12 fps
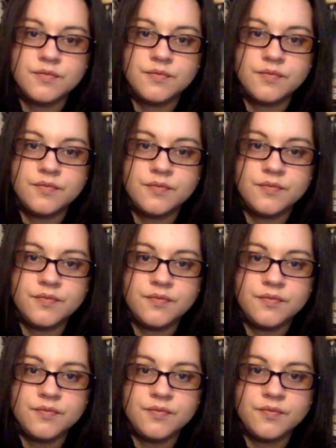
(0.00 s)

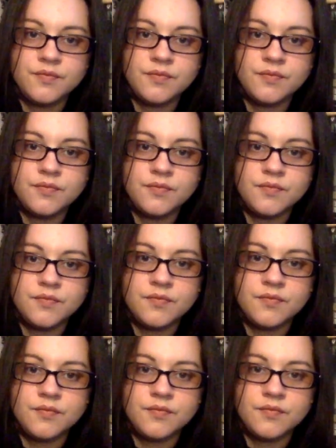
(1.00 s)

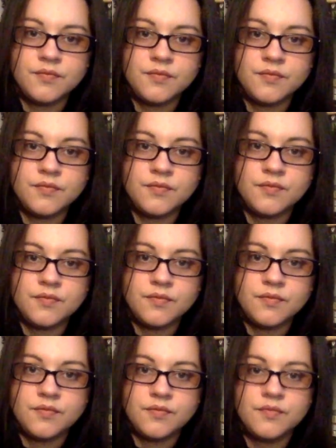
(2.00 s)

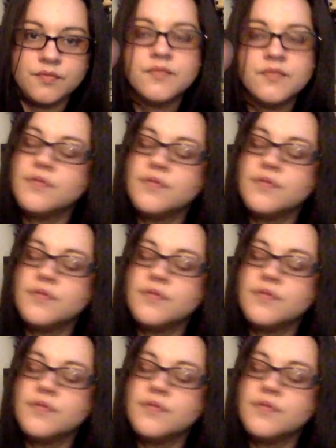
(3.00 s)
(silence)